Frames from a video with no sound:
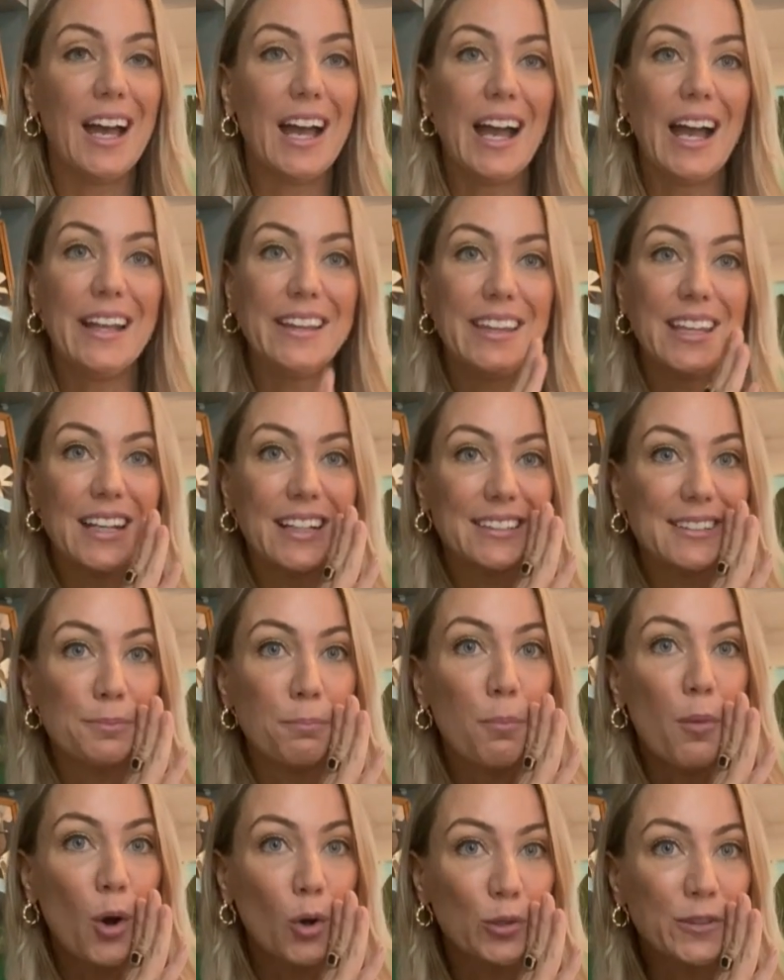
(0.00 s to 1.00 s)
I think it's
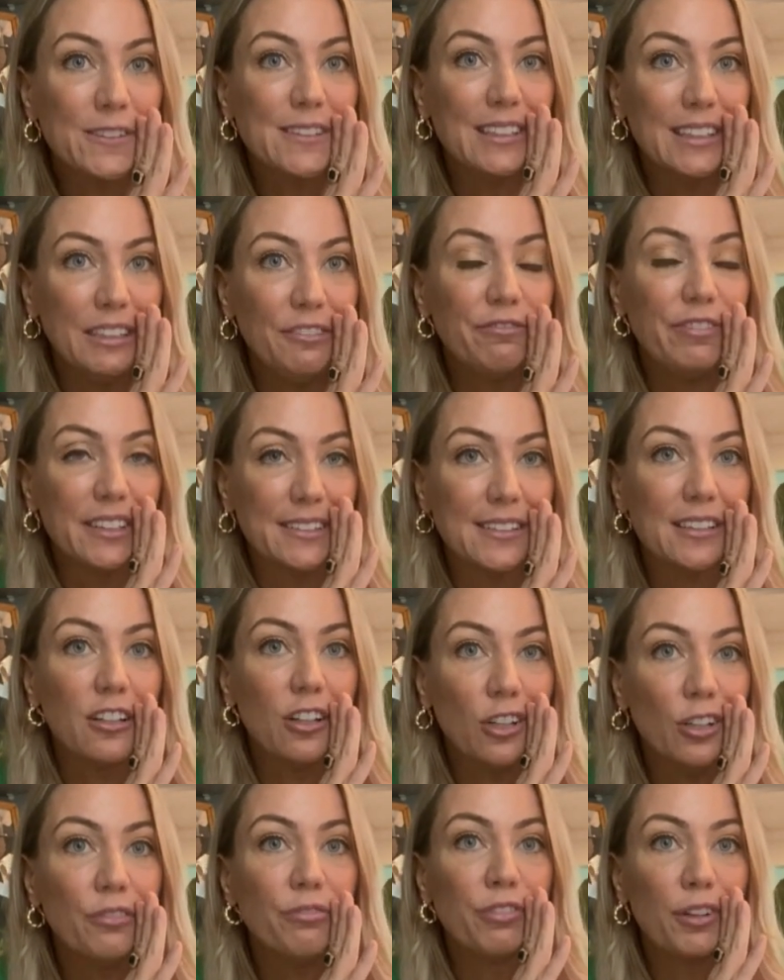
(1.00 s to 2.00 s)
mostly
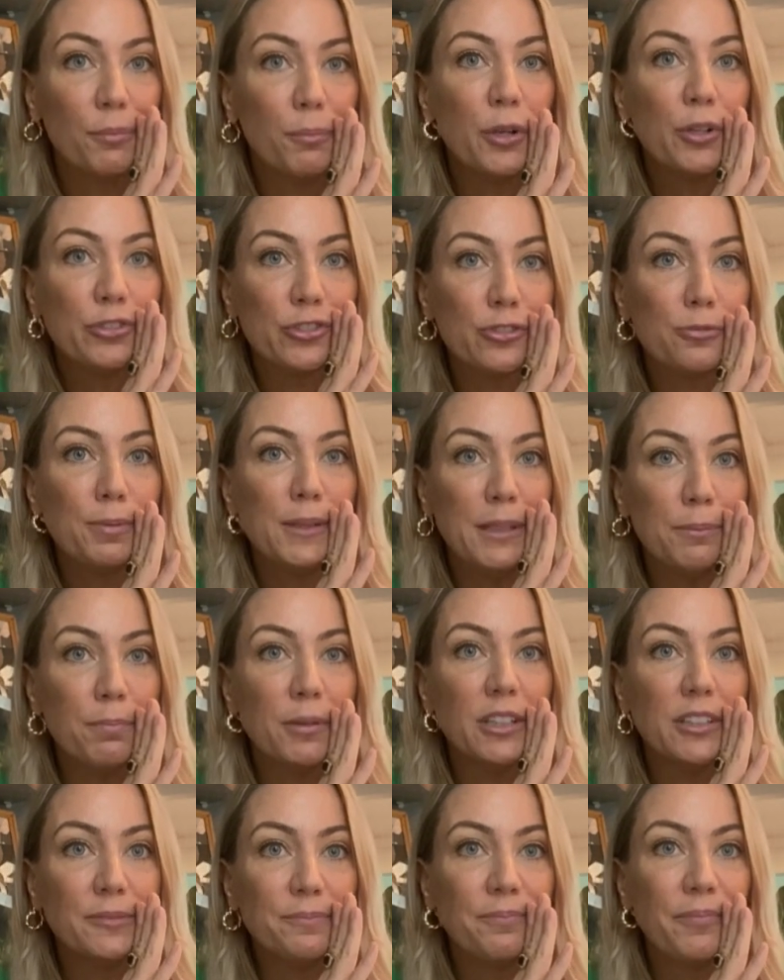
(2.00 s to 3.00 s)
physical for most
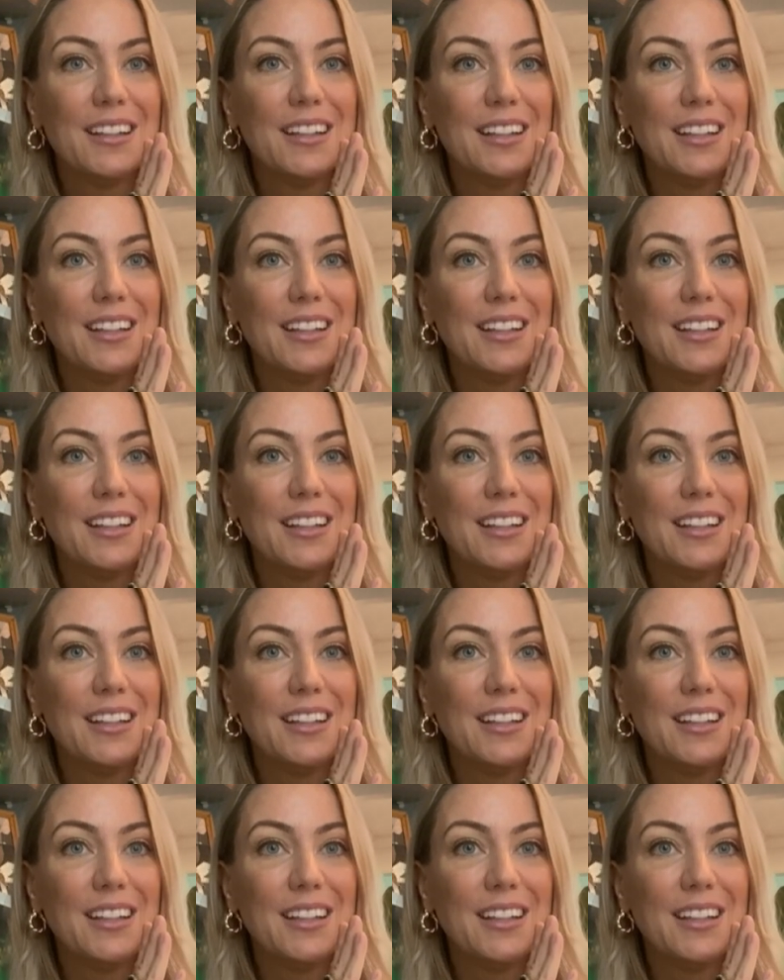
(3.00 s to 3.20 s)
people.